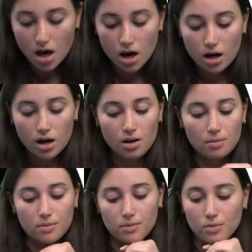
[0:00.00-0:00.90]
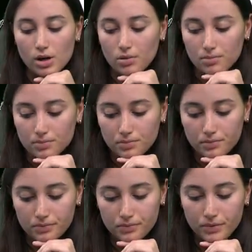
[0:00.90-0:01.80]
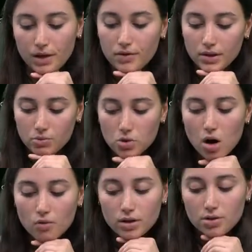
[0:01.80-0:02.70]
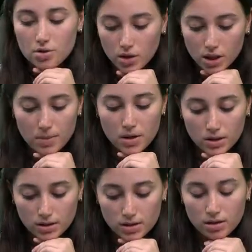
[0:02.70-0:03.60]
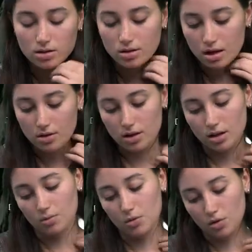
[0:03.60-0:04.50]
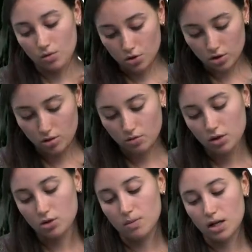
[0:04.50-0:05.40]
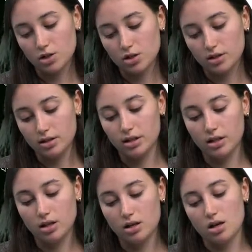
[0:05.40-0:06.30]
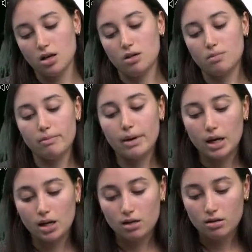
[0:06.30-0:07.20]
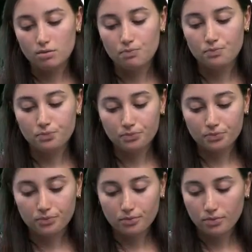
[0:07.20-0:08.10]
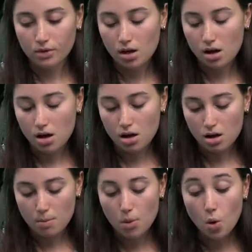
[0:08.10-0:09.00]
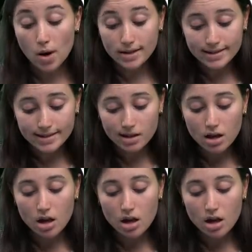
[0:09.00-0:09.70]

Well, I think we already talked about that a lot. I think I'm just going to mention the main points.